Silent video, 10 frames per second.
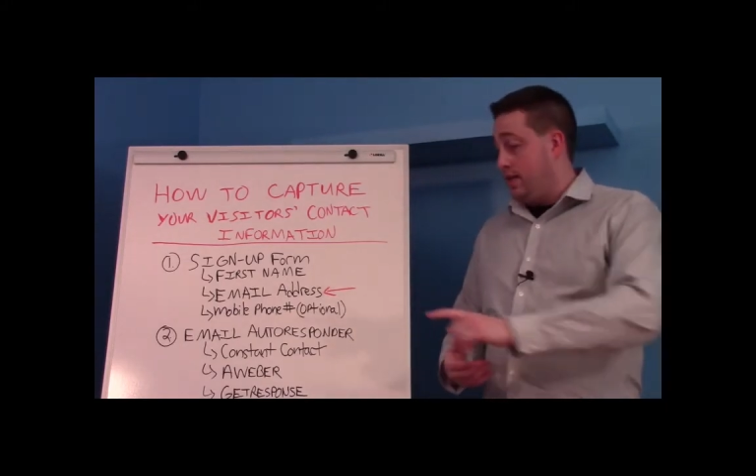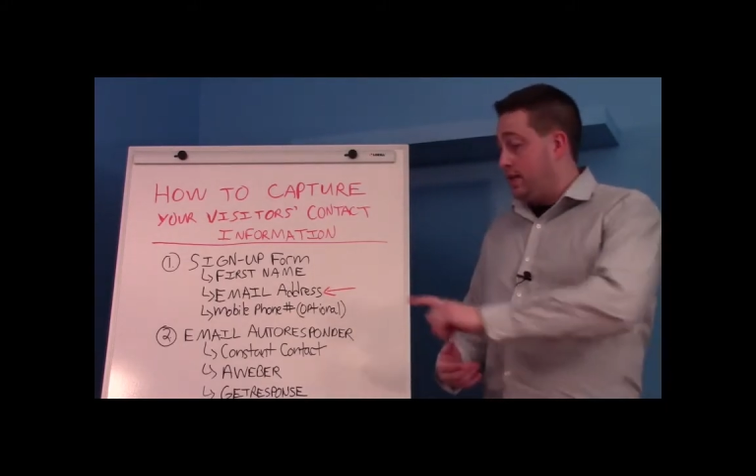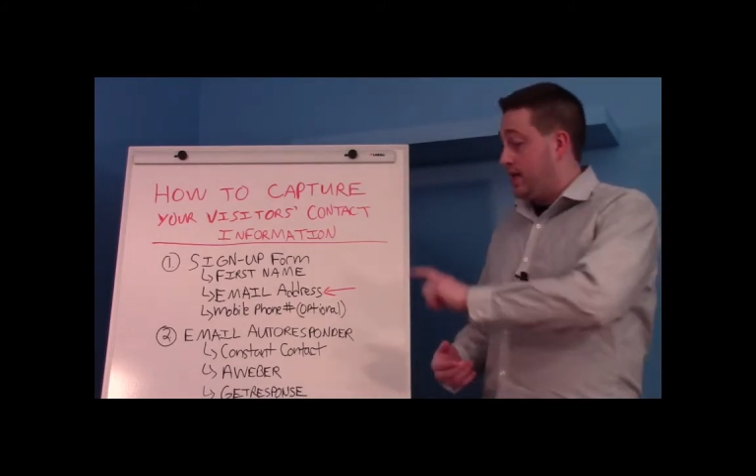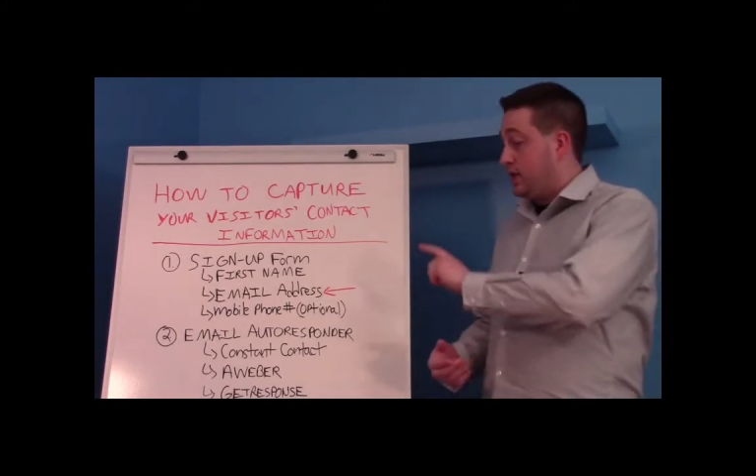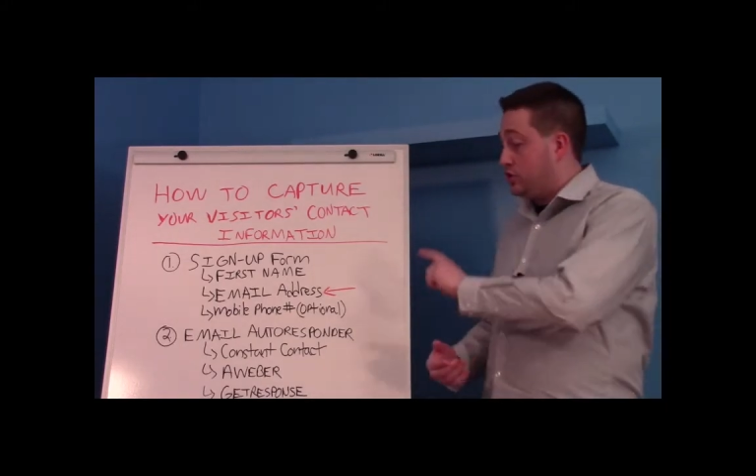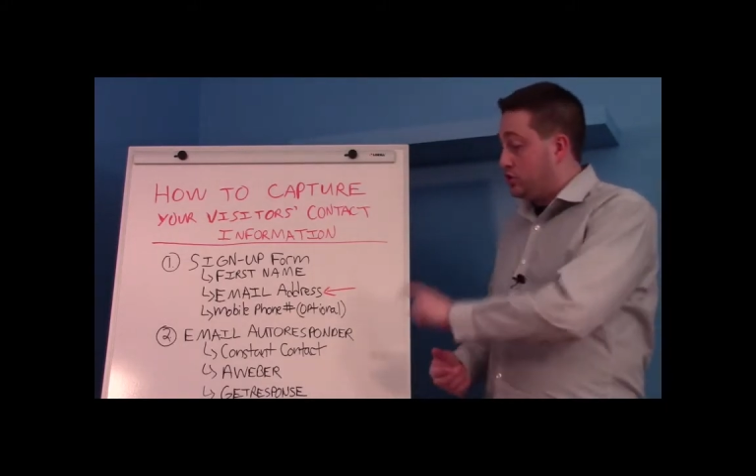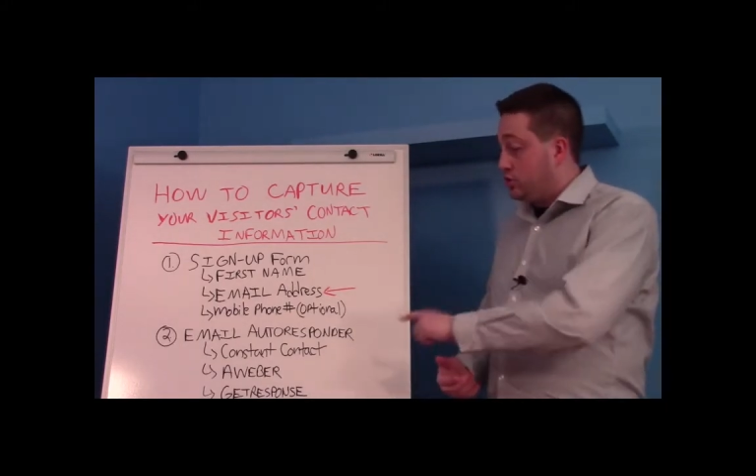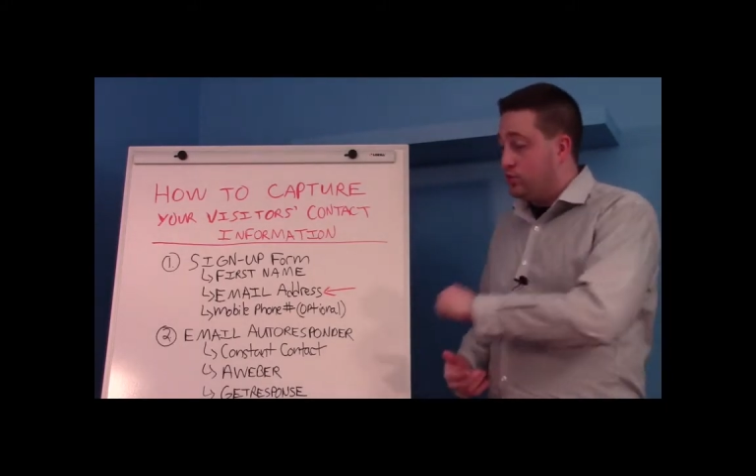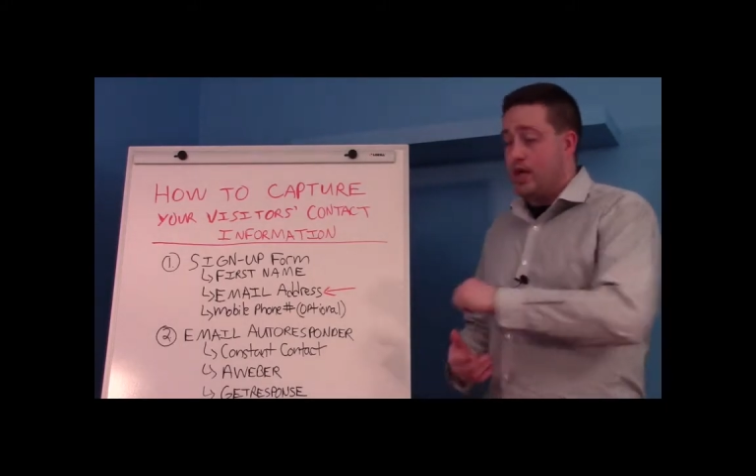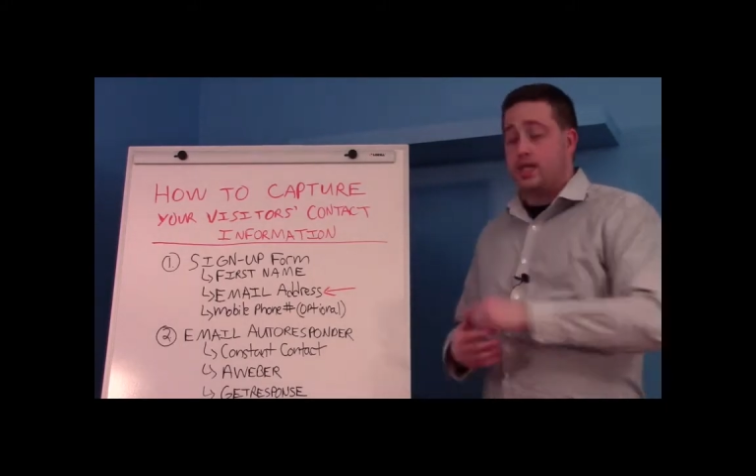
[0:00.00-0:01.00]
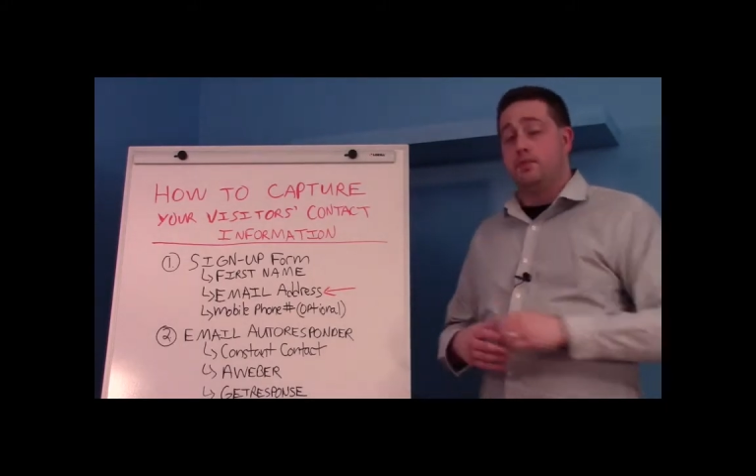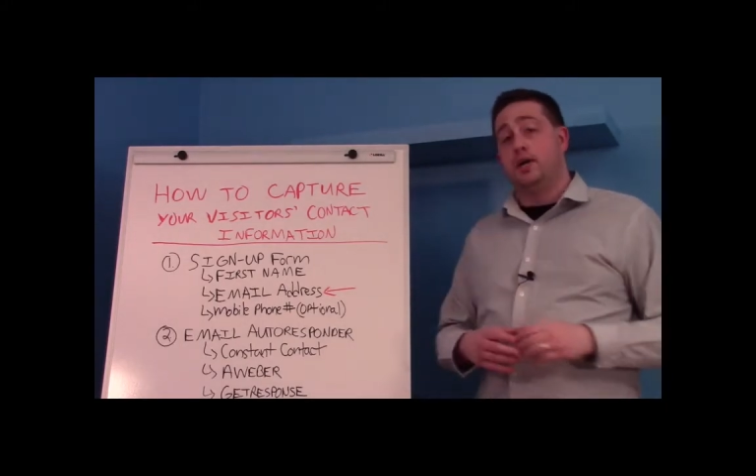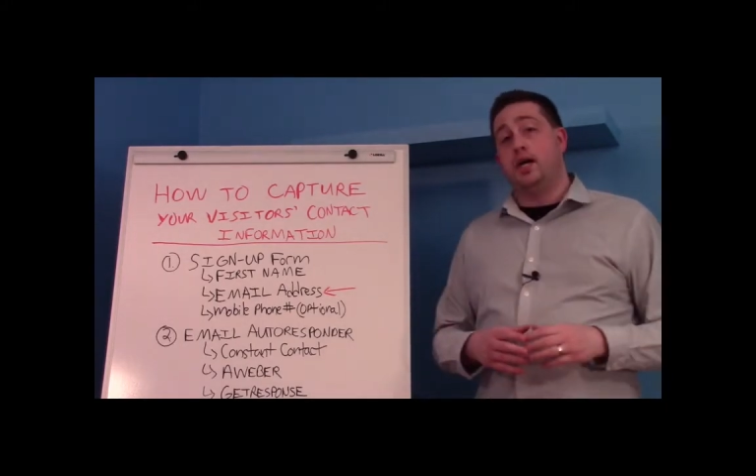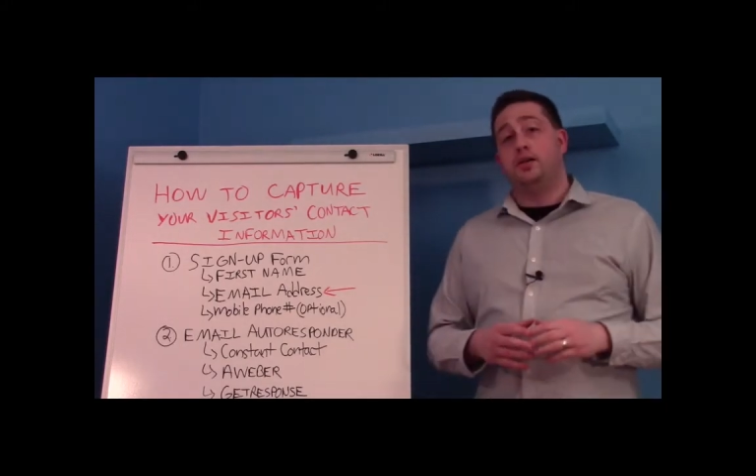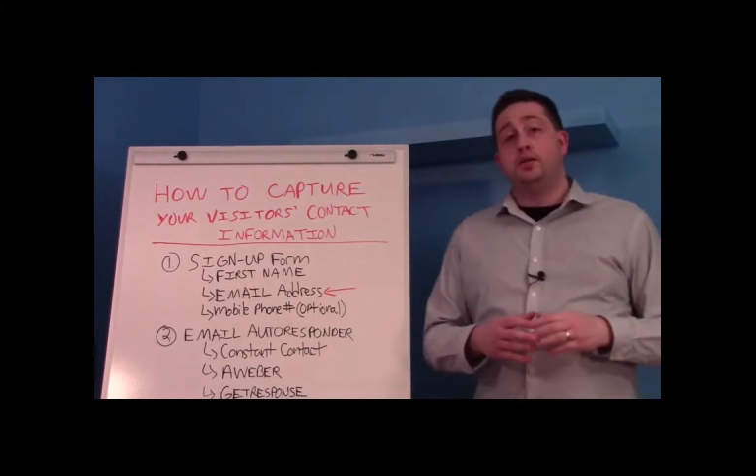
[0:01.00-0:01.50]
then I do
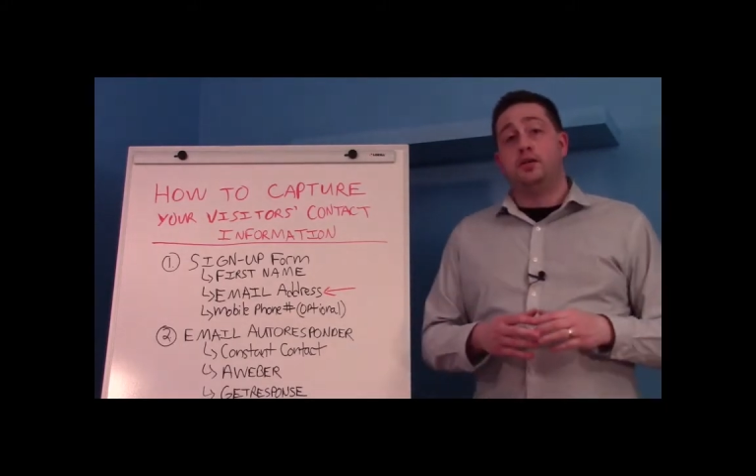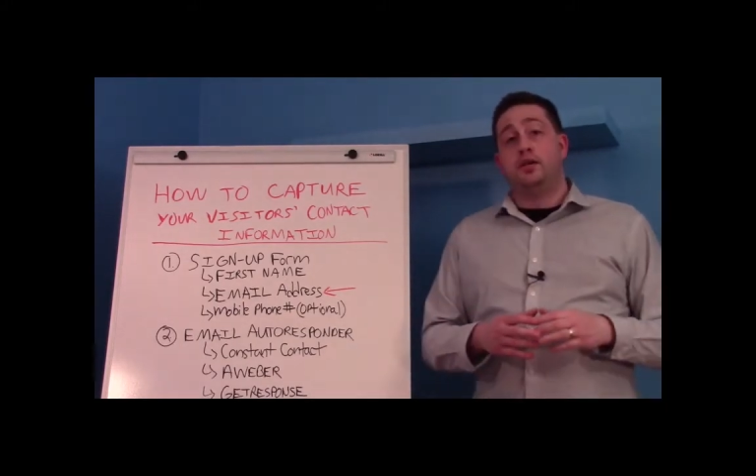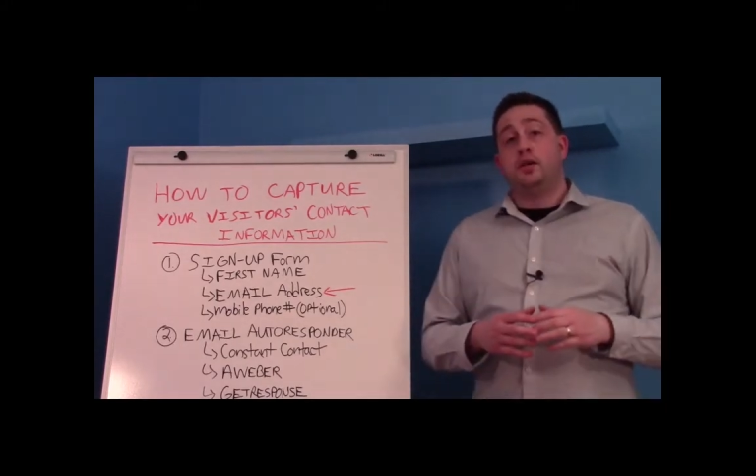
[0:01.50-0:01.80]
recommend